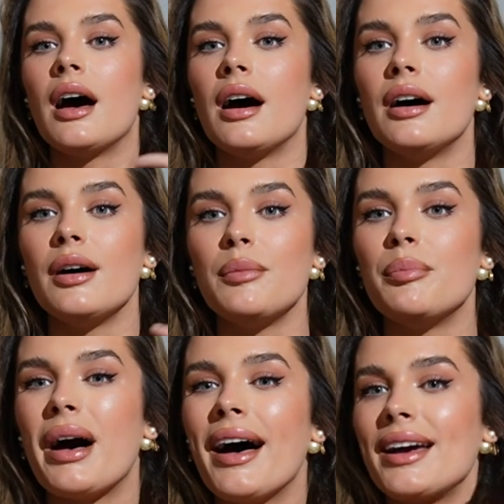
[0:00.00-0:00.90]

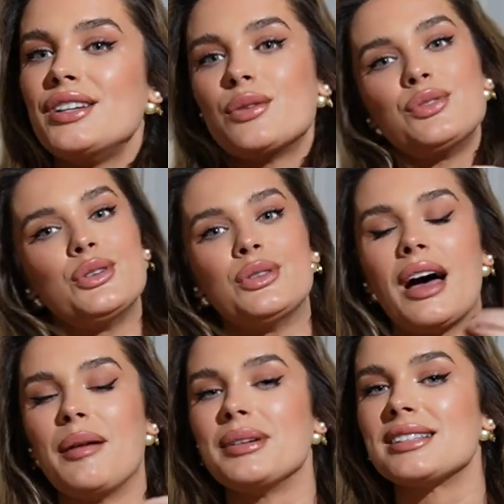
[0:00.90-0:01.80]
But I don't do
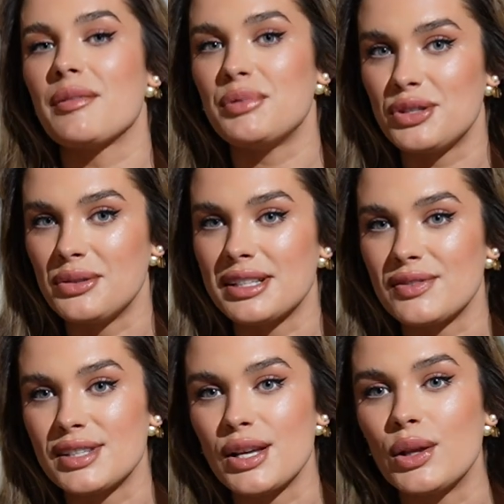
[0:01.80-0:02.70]
that because I've been doing this
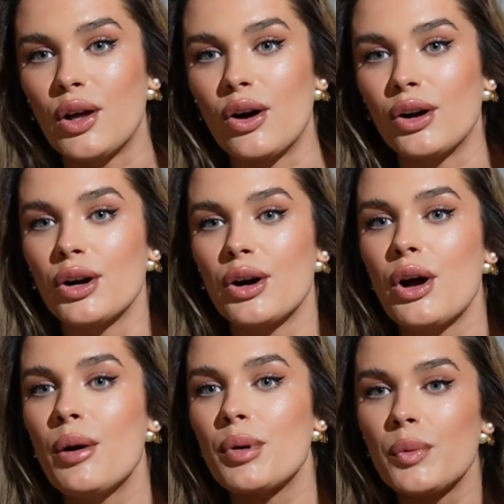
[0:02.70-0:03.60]
for so long.
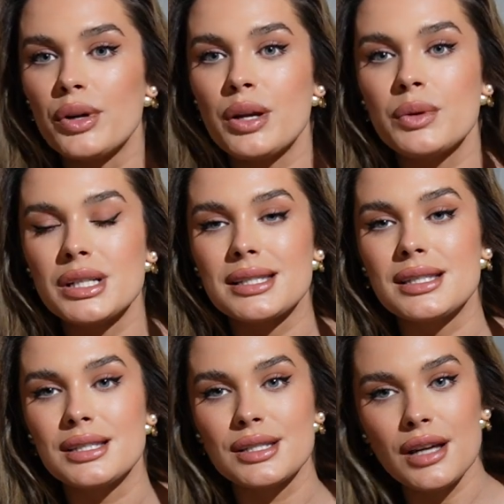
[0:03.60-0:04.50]
But what you want to
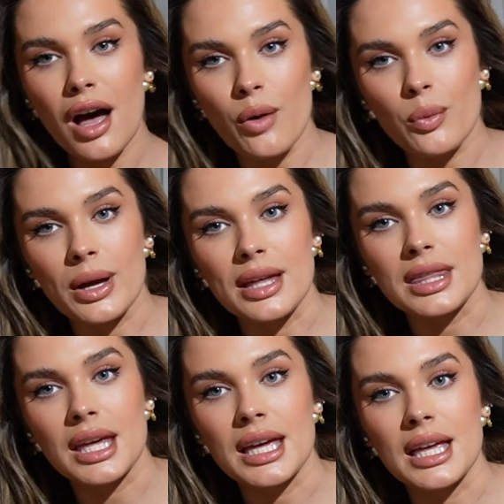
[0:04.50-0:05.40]
start
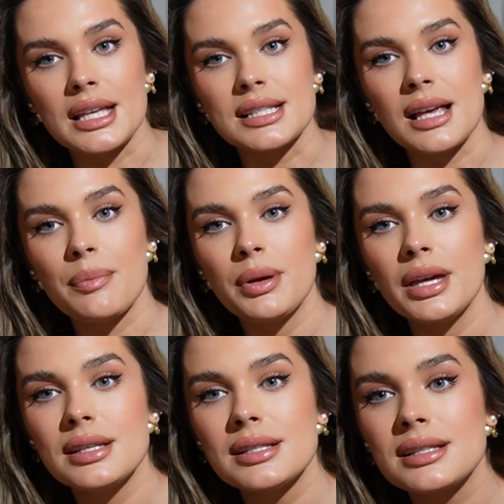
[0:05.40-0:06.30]
with is a
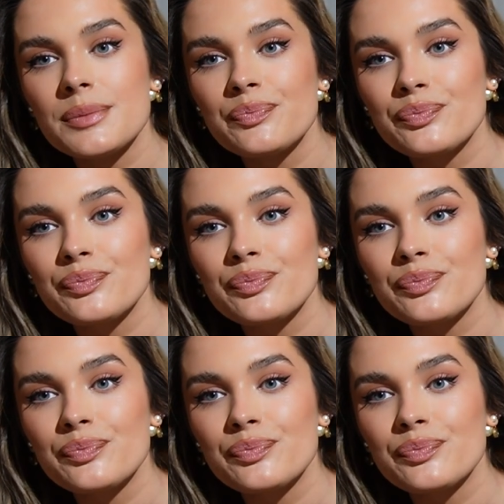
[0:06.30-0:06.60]
piece